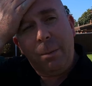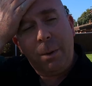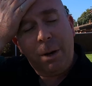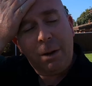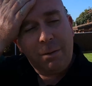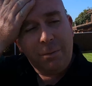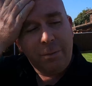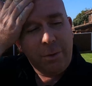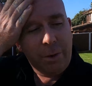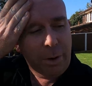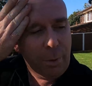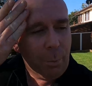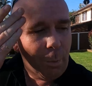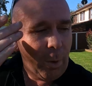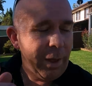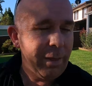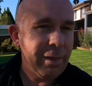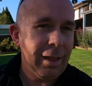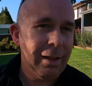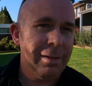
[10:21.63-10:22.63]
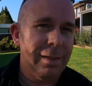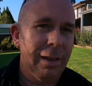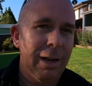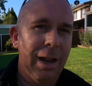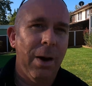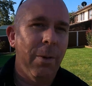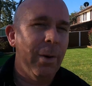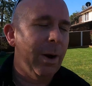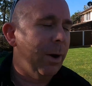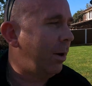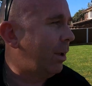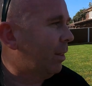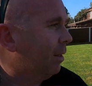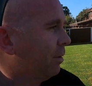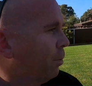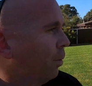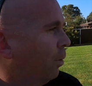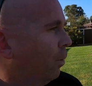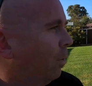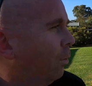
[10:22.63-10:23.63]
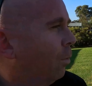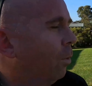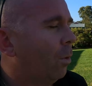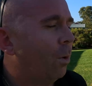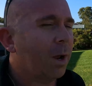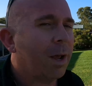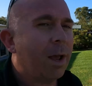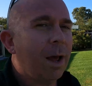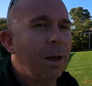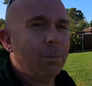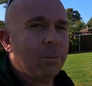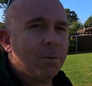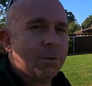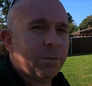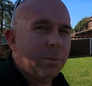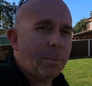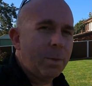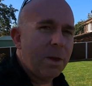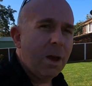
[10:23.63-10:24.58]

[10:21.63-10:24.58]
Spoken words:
But it's very wet. That's the low area. That's where all the water comes from,